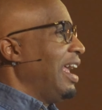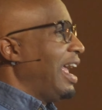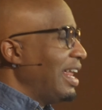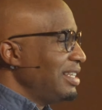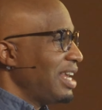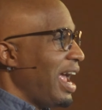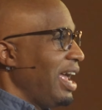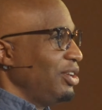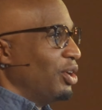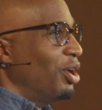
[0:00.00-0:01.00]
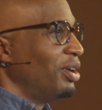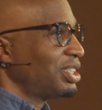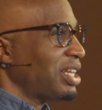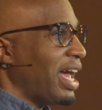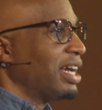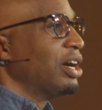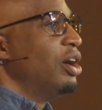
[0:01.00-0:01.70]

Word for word: And Daniel was like,